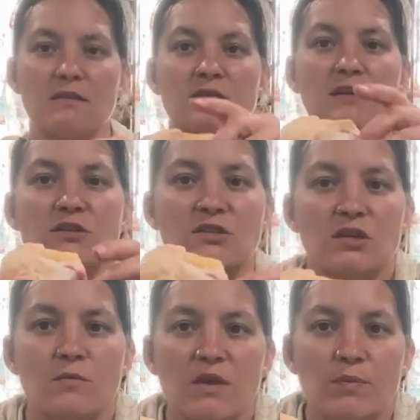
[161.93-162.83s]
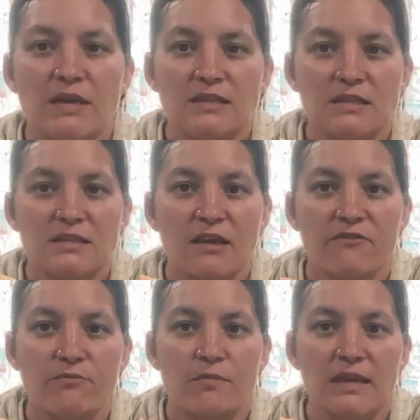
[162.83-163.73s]
there's going to be pieces
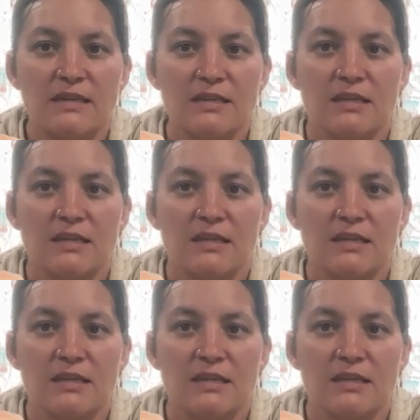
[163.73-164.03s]
of meat